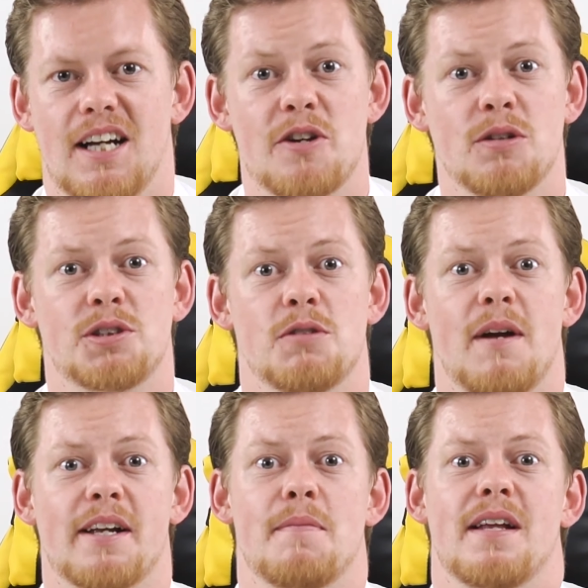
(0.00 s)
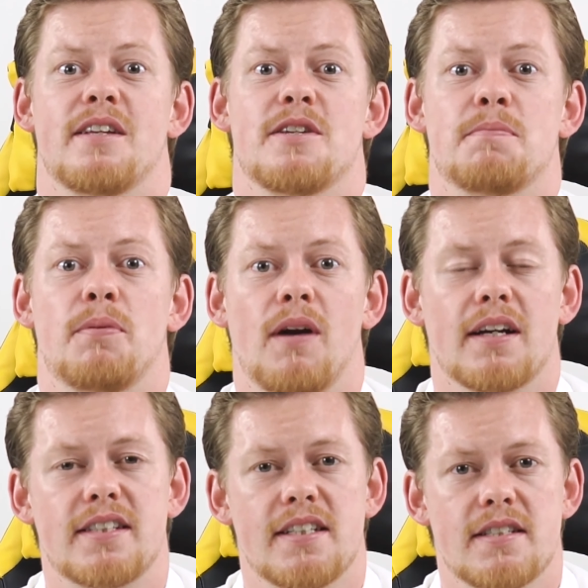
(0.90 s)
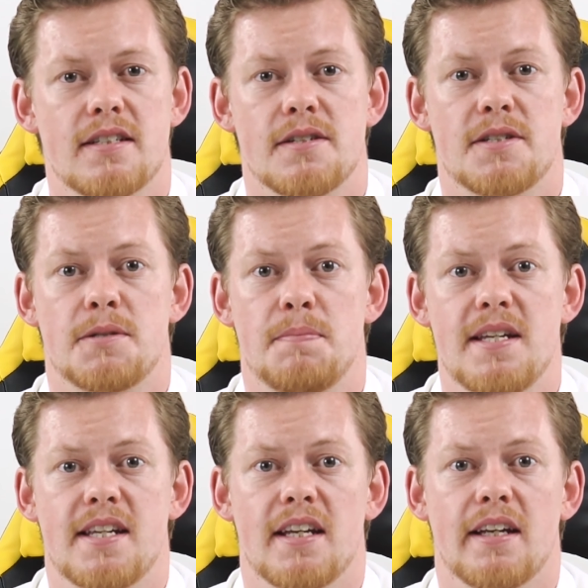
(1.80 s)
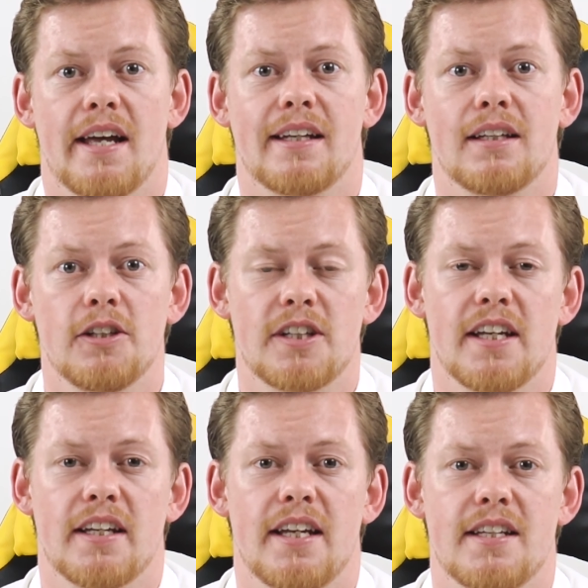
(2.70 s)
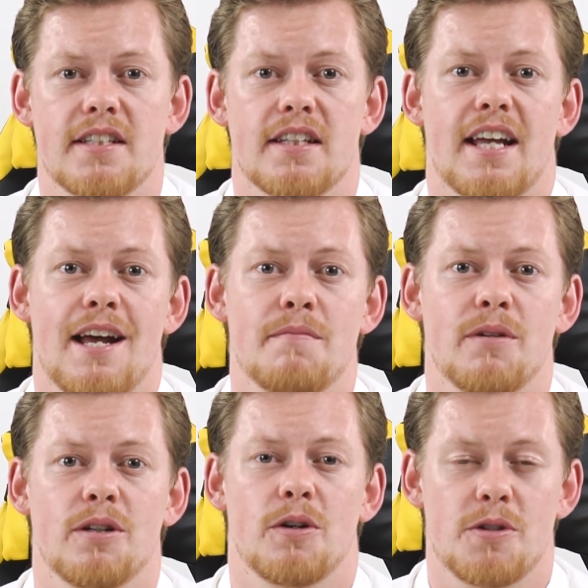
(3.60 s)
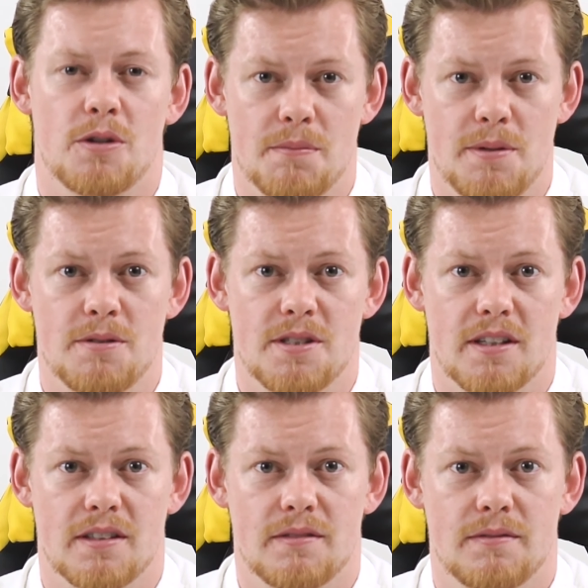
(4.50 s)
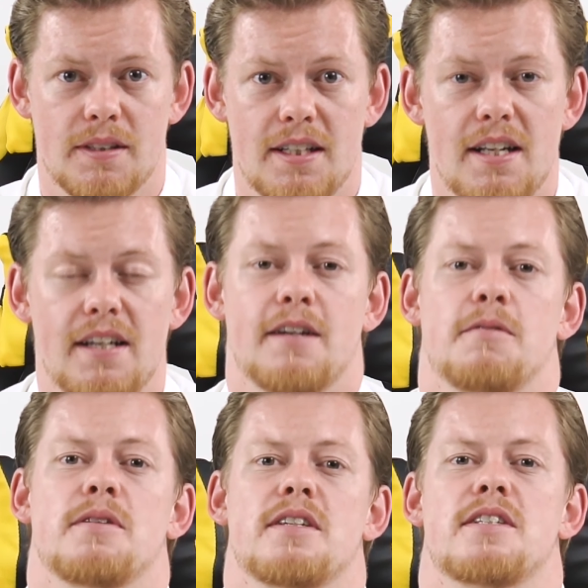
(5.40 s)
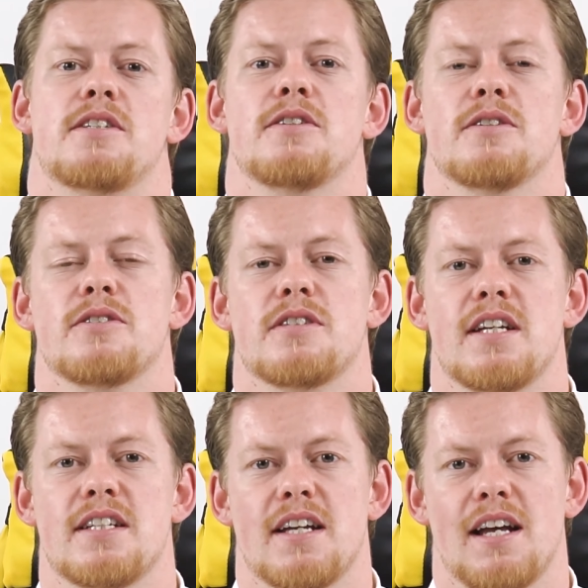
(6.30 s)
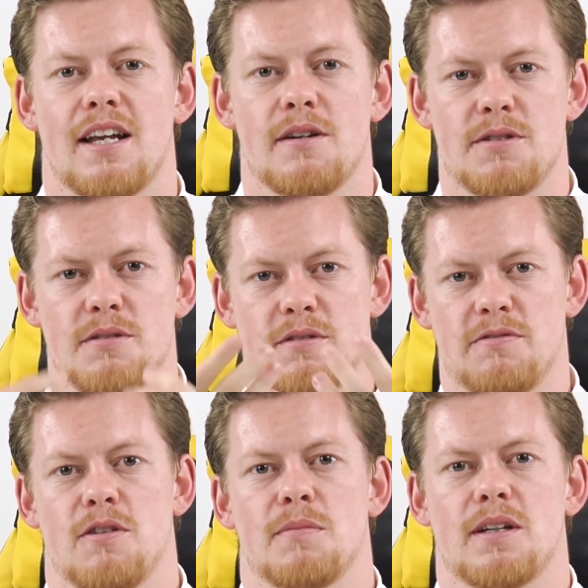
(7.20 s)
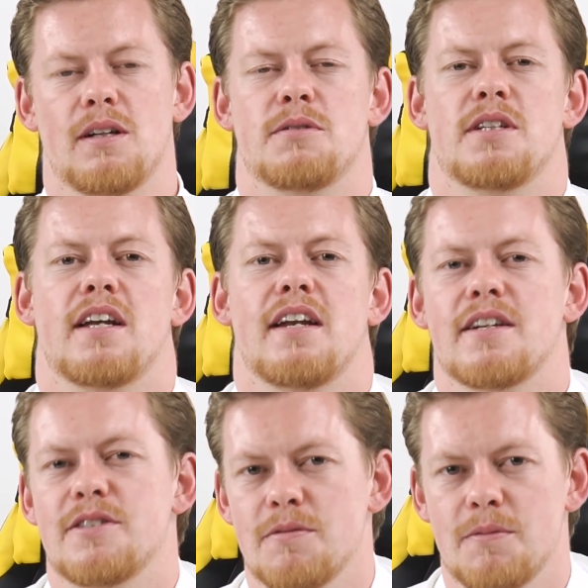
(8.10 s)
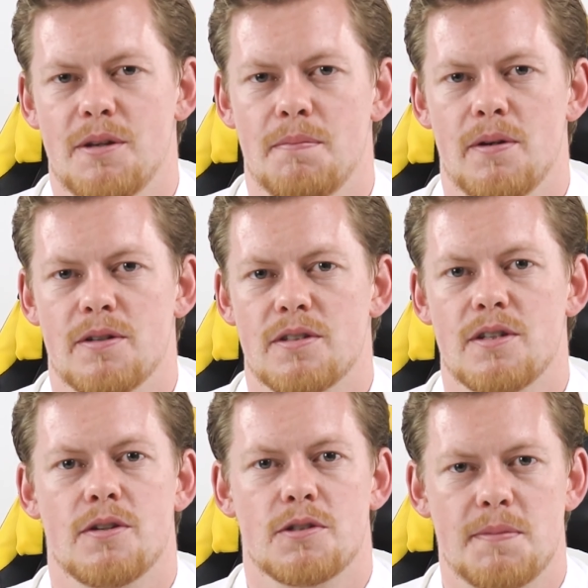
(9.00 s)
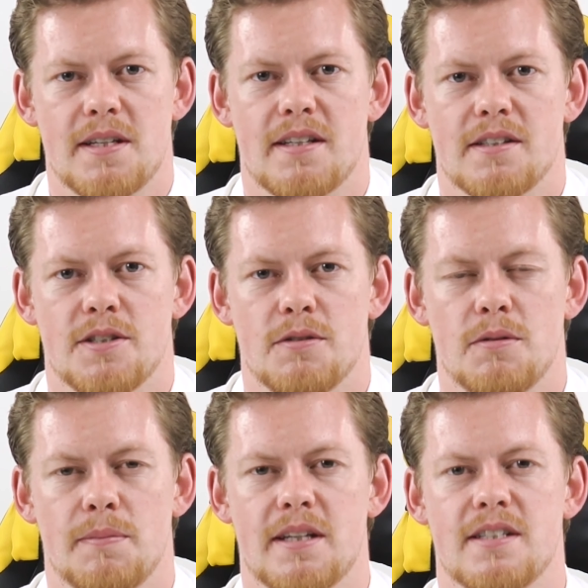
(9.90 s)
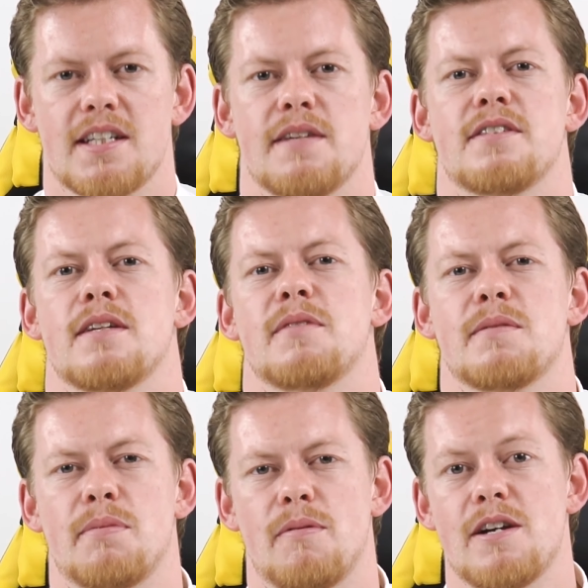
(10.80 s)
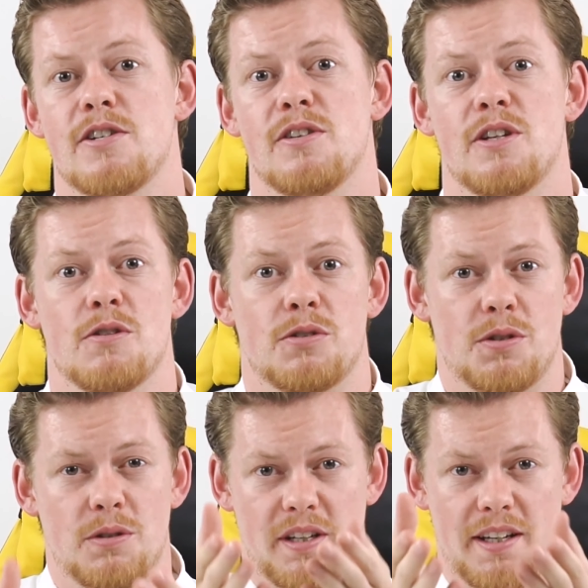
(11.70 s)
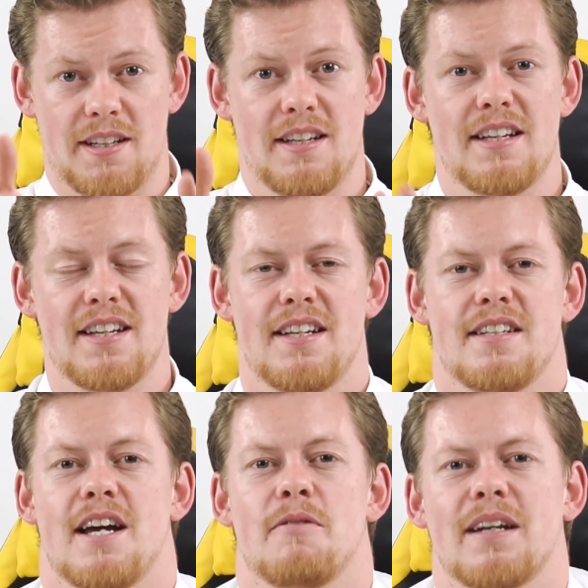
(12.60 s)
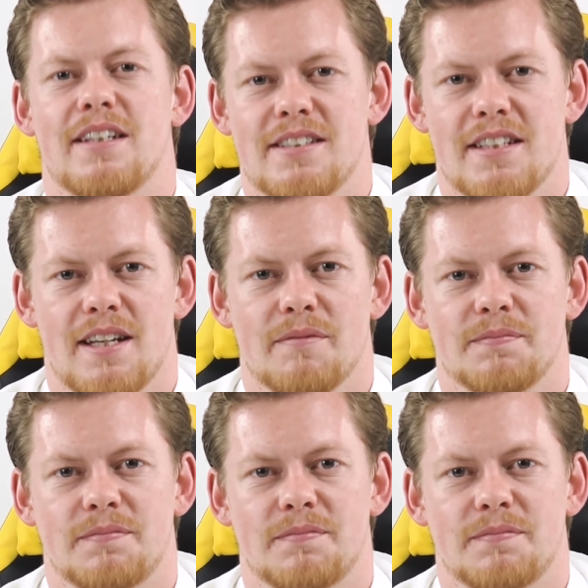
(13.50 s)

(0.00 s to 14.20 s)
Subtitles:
I'd also recommend that you practice speaking and looking into the camera on your computer. Now what this does is it allows you to form a closer connection with the person that you're speaking to, because it gives them the impression that you're talking directly to them.